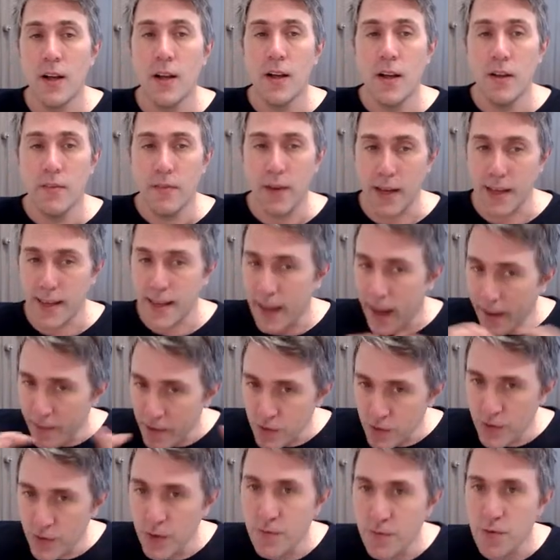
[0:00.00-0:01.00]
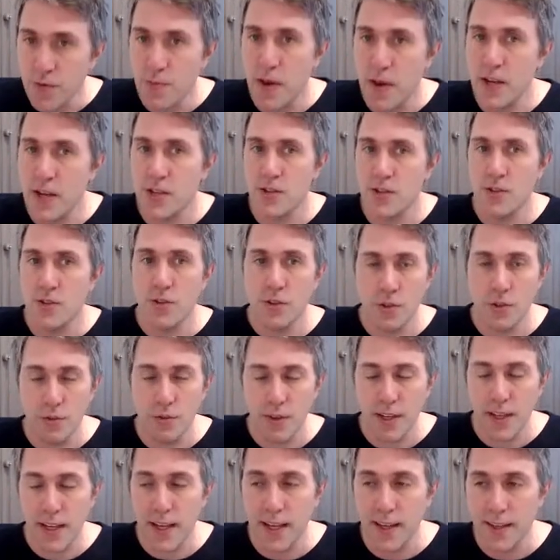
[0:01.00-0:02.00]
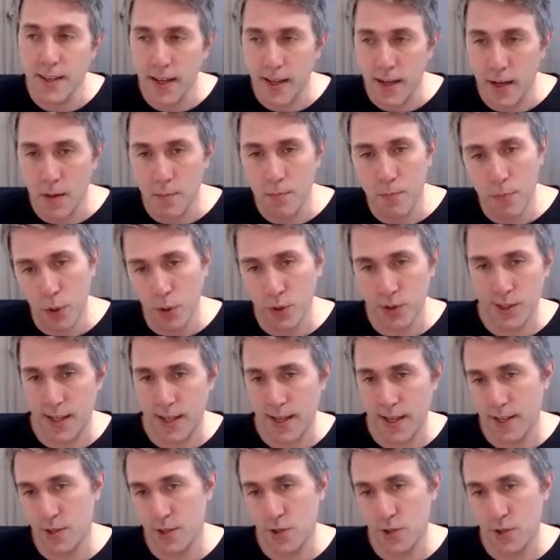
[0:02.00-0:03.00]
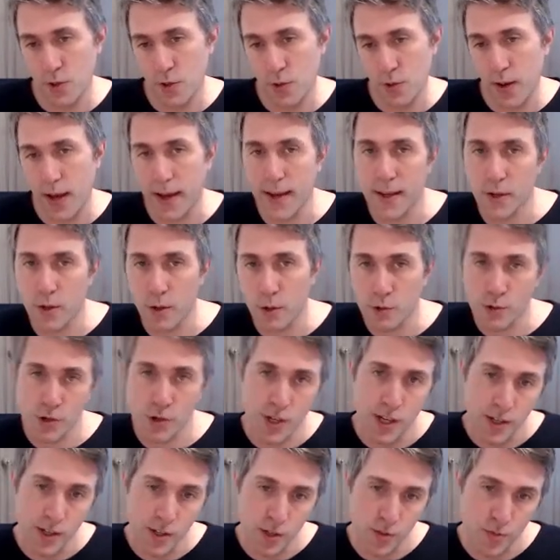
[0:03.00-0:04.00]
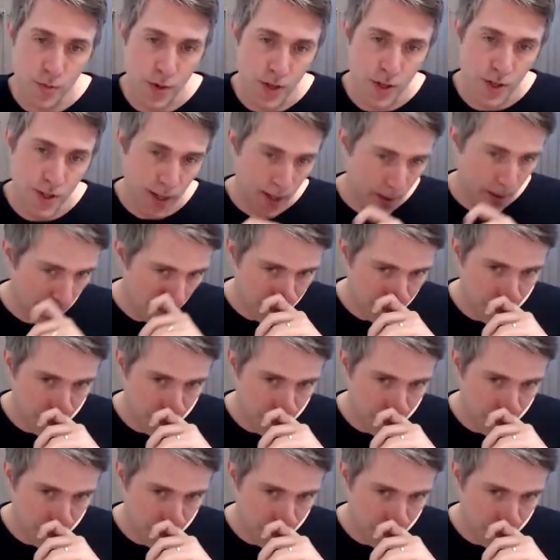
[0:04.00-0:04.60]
that gathers the information that you need and then puts it into a Google Sheet spreadsheet.